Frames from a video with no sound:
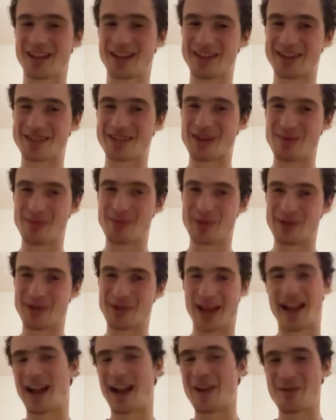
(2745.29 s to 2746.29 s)
And it's
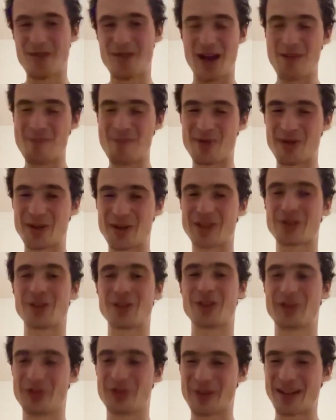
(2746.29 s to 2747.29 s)
simple. And I'm pretty
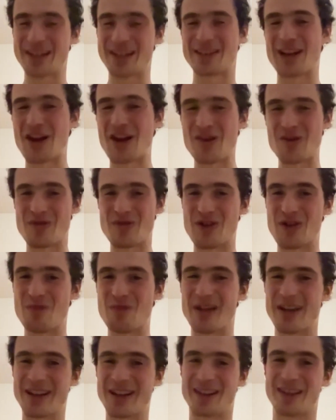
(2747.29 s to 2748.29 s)
sure right now,
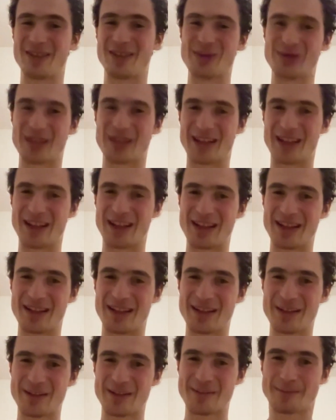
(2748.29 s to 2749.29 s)
nobody can do 10A.